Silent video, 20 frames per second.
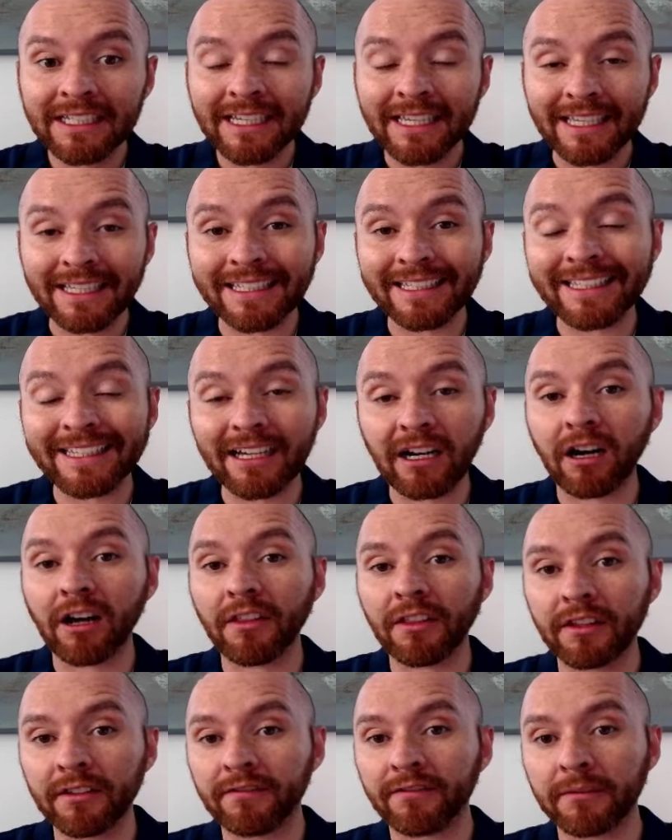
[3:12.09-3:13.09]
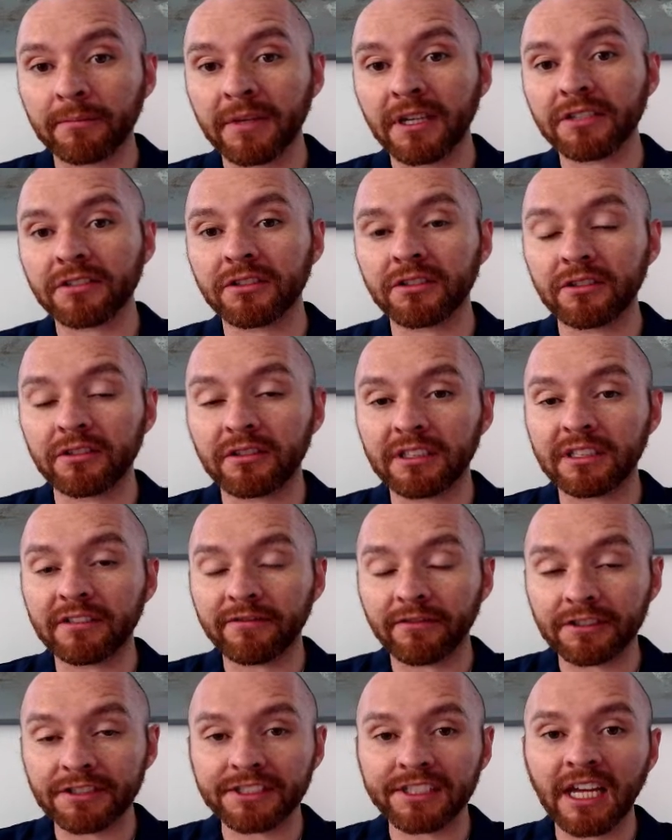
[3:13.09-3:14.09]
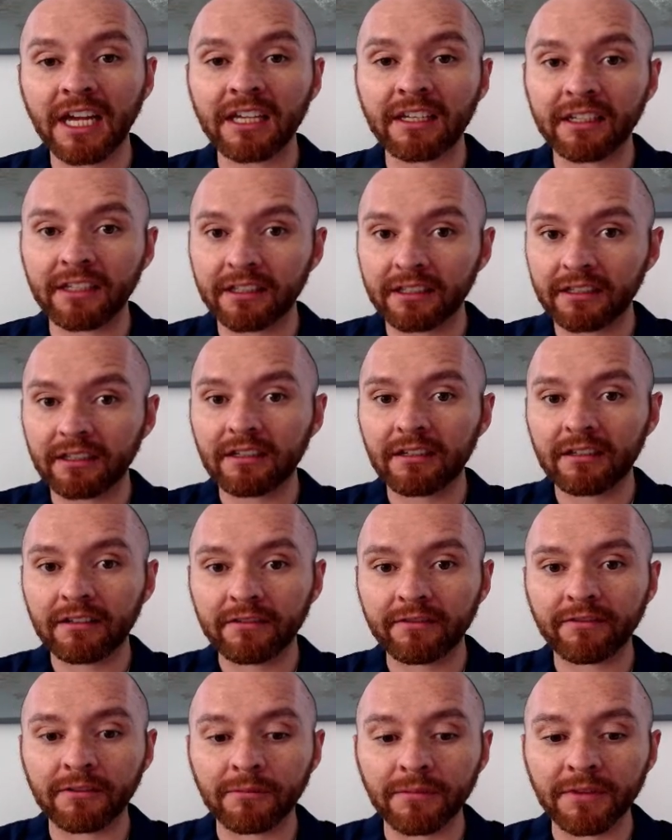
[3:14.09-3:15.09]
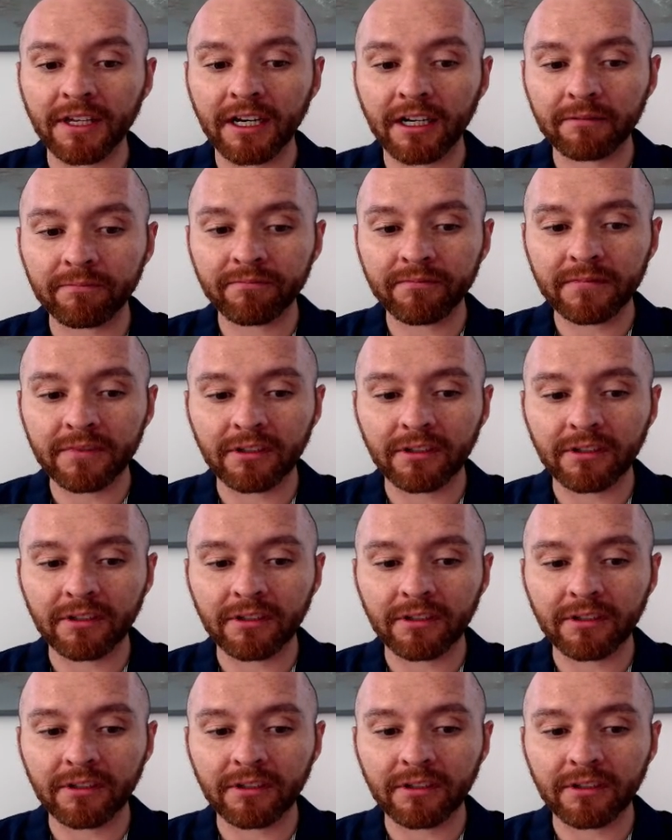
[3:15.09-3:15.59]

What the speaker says: and get all the information you need for citing from there.